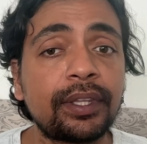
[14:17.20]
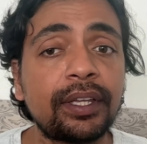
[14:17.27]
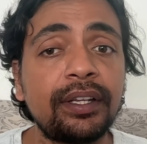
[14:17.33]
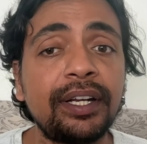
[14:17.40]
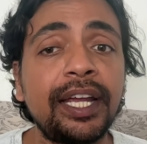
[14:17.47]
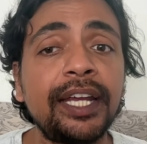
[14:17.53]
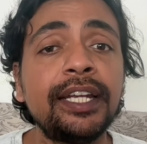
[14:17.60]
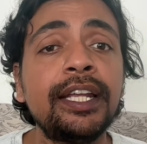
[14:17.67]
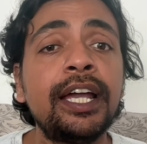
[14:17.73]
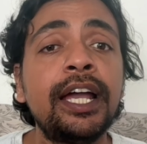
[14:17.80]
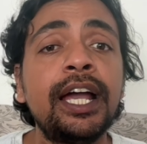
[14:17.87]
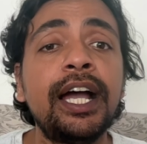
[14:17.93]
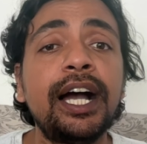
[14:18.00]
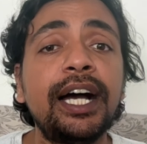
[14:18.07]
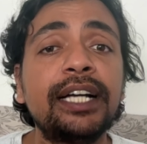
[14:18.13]
right?
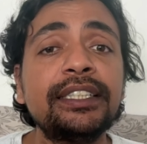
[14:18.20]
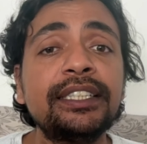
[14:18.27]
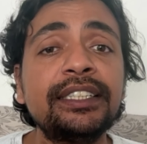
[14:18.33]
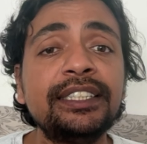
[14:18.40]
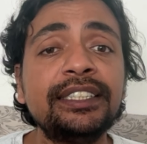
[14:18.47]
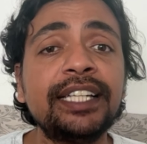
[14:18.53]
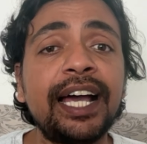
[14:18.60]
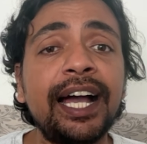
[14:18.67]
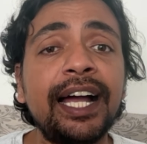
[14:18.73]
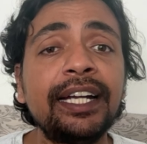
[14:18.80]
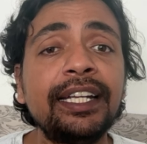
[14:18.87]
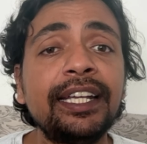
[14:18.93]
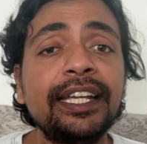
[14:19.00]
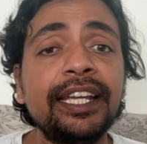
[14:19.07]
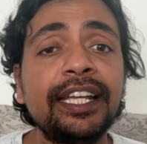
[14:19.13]
Other than that,
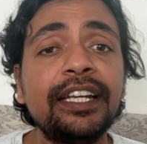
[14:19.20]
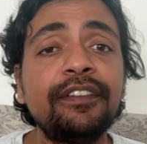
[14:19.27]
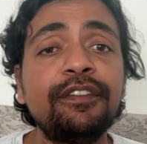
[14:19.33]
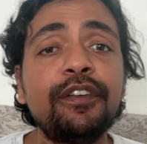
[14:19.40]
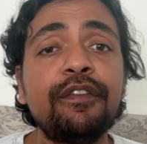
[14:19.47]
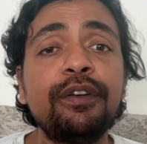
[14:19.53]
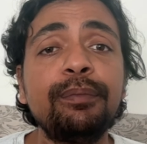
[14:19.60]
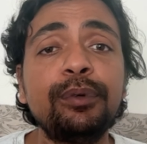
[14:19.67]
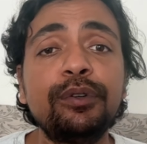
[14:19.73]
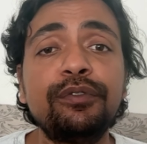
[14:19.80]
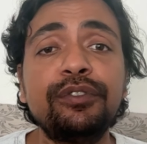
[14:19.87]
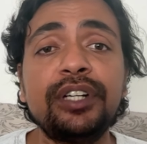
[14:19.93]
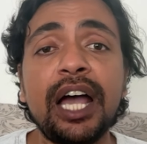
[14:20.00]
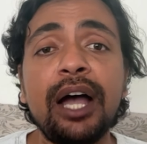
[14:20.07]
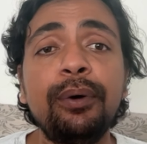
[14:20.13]
here if you will
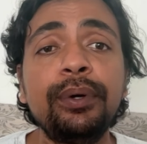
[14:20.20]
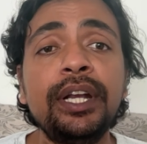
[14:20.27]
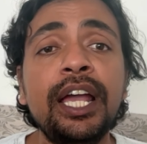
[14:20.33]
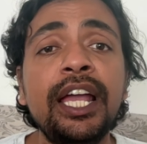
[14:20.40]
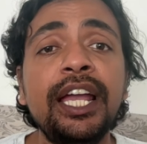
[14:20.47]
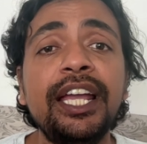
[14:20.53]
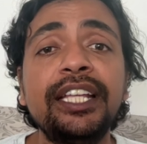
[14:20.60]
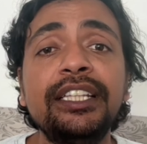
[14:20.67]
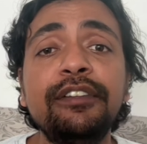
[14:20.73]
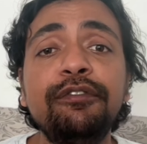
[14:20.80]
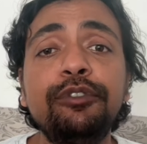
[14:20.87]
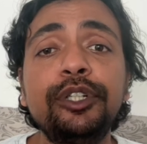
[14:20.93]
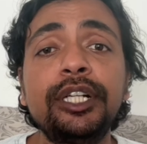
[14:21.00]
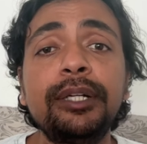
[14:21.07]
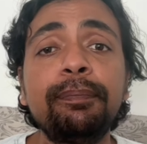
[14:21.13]
move down in the
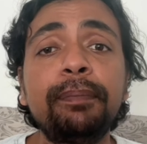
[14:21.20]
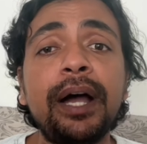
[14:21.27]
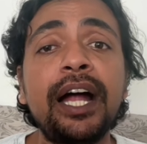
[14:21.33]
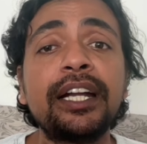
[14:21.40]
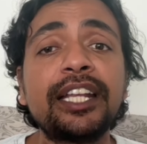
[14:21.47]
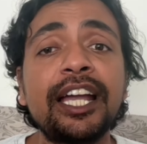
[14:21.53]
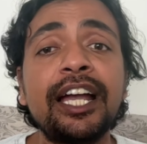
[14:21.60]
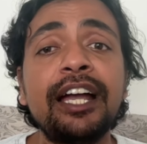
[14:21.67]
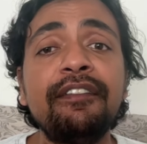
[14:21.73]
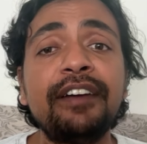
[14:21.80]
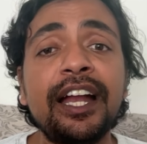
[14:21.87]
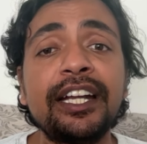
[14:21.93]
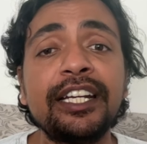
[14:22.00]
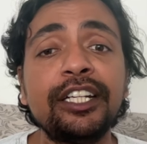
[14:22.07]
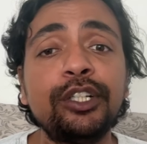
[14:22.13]
footer part, I have
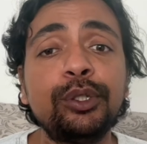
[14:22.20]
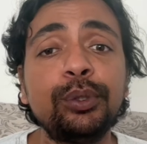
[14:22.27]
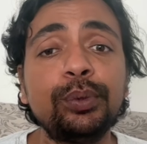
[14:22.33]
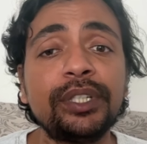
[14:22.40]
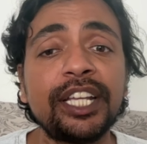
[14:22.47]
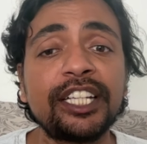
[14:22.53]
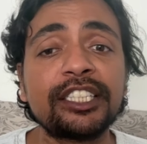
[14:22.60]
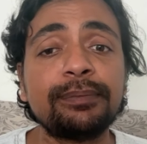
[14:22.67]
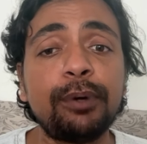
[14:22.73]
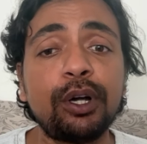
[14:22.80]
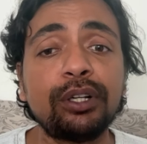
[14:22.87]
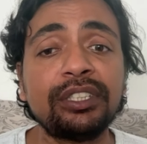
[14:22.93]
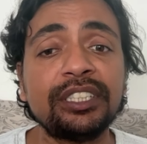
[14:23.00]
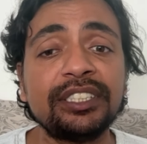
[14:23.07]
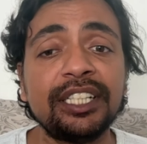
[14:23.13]
added two text
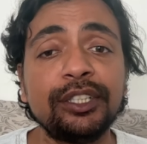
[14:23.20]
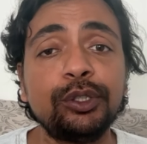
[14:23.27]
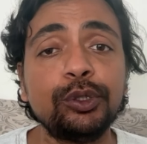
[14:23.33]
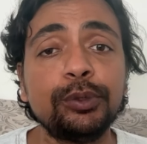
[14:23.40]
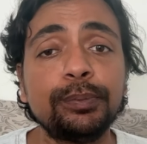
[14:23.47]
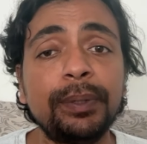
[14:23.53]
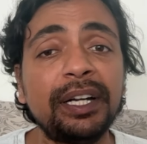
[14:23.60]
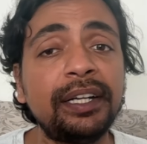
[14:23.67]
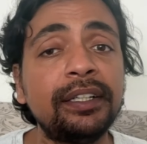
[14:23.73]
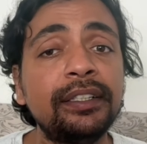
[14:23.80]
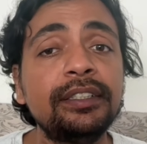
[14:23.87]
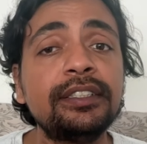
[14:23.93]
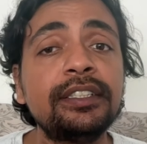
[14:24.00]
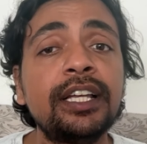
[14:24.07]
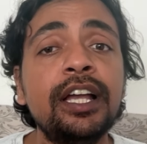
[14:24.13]
boxes and two
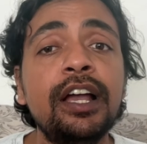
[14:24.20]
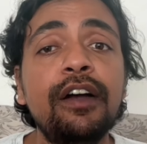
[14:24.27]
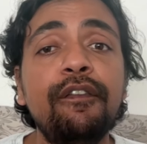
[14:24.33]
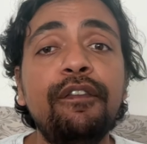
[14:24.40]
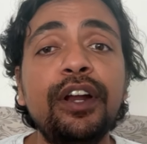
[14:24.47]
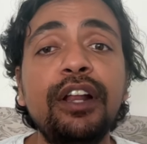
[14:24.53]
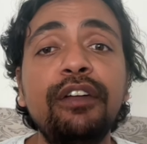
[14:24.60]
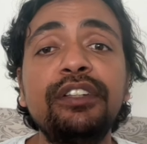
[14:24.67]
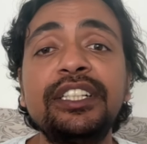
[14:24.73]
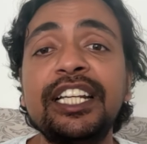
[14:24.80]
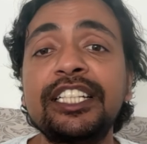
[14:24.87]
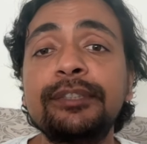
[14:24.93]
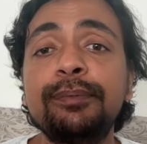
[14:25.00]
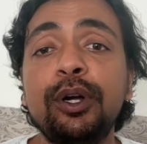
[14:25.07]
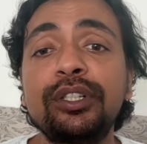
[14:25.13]
buttons. One of the
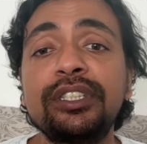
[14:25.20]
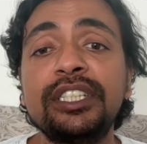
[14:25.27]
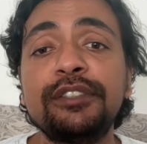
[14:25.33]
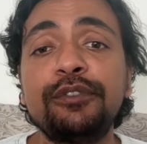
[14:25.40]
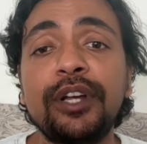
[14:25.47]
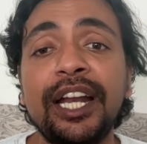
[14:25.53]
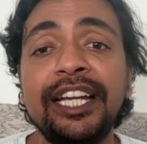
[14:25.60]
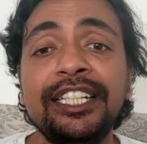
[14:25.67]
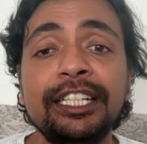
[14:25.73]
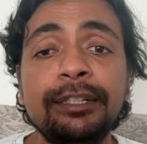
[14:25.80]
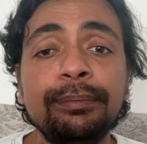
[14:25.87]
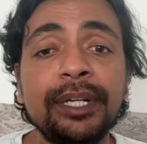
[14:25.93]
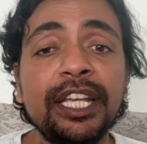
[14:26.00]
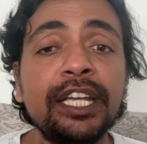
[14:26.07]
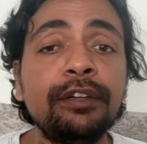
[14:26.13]
text boxes for
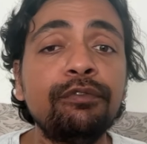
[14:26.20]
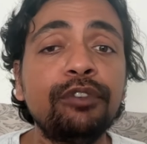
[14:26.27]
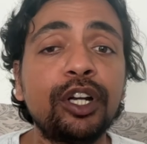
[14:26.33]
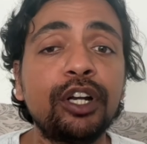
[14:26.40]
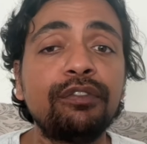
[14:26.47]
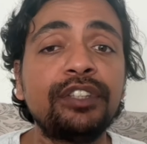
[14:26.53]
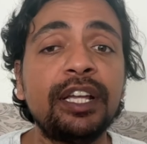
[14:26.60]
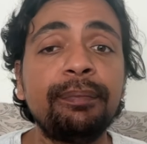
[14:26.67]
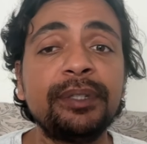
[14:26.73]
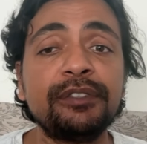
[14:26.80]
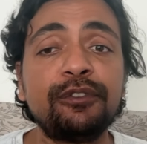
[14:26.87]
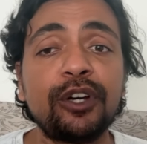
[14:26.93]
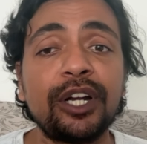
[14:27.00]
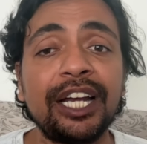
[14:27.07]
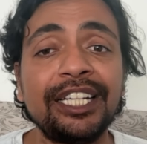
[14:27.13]
item name, one of them is
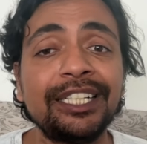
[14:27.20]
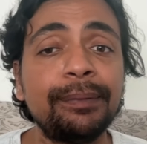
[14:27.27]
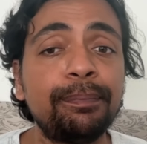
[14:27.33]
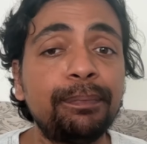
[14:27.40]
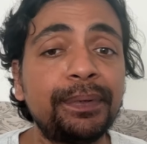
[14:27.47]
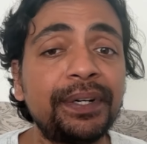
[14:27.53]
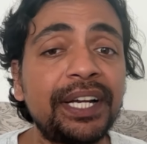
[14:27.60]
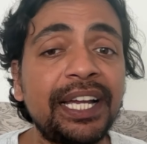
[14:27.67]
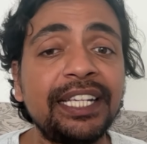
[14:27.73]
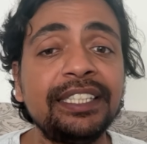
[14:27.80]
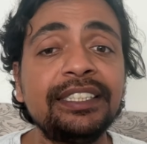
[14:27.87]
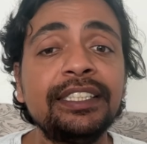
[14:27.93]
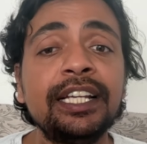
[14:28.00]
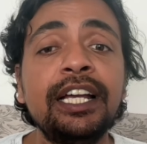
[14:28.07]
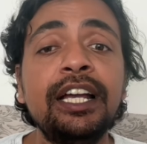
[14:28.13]
for item
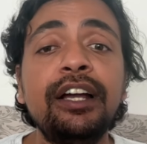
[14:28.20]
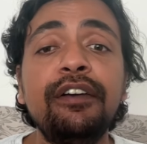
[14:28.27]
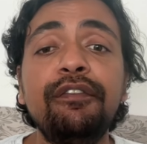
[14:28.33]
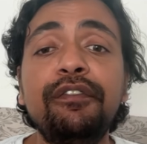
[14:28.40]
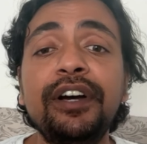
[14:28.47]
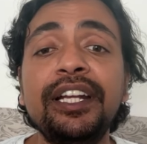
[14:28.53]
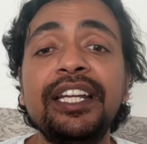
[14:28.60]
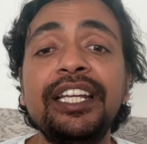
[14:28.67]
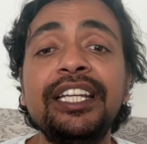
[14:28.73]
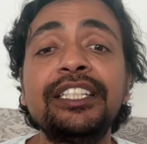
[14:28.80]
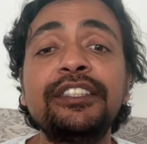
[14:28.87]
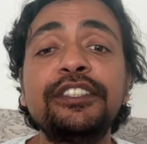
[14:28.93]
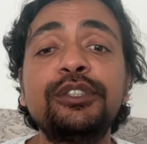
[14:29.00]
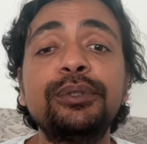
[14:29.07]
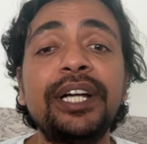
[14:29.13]
price, one
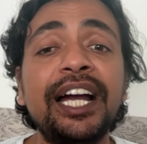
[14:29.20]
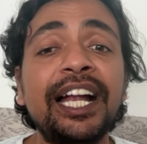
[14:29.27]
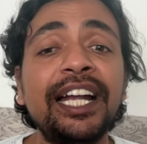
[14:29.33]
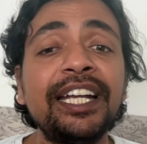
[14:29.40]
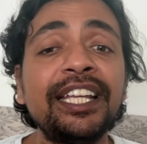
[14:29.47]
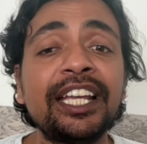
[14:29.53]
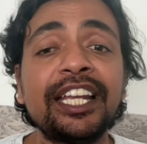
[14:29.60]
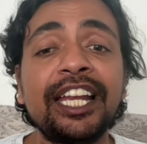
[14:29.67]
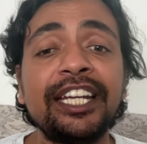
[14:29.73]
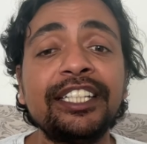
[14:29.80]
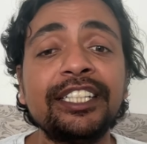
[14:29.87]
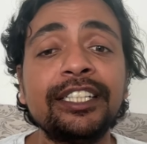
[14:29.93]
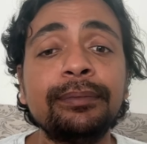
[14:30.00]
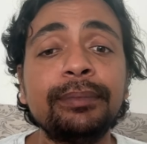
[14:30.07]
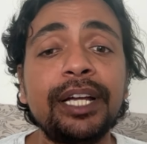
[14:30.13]
is to adding an
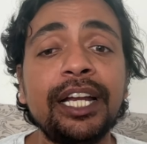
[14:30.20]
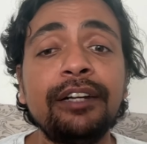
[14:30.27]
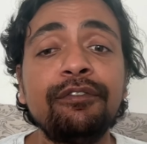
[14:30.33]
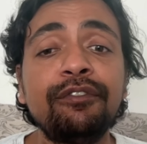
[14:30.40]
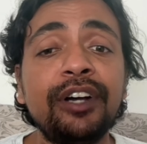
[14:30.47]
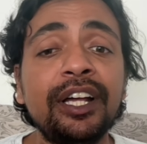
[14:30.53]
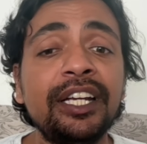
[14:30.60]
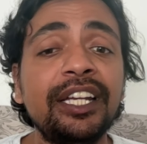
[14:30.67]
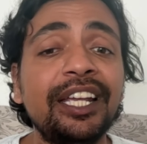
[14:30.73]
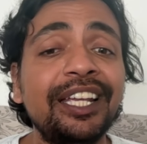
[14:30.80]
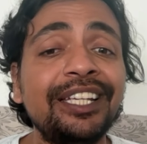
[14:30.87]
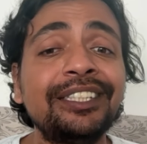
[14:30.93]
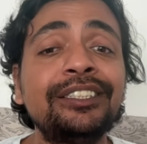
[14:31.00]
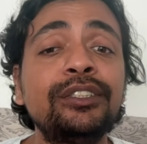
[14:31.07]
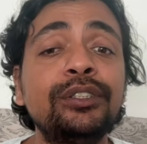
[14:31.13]
item and one
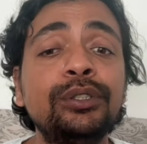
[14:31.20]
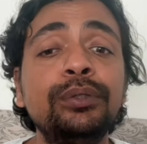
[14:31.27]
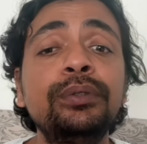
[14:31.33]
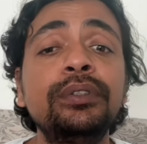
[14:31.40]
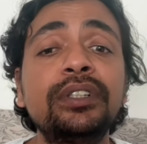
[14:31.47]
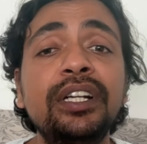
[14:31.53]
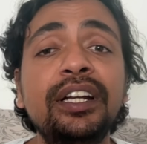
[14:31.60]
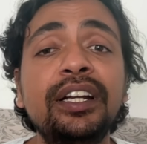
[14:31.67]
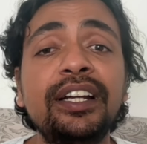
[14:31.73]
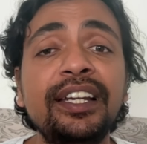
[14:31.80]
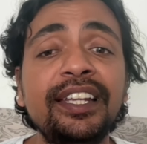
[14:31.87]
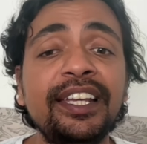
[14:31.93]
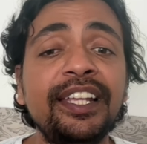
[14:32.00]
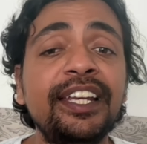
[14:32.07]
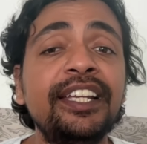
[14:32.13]
is to
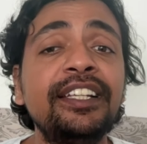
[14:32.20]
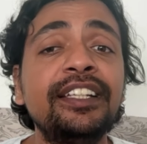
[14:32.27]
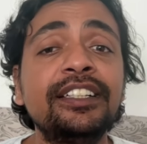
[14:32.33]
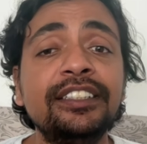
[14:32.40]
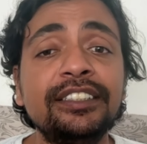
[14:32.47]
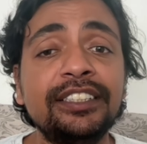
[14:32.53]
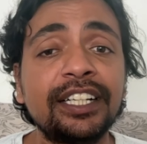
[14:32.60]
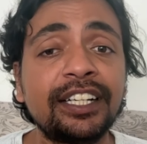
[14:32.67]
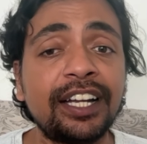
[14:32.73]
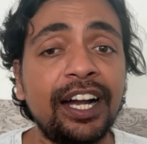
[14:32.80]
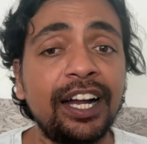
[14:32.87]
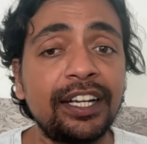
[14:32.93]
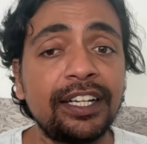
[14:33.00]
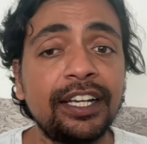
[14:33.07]
clearing the cart.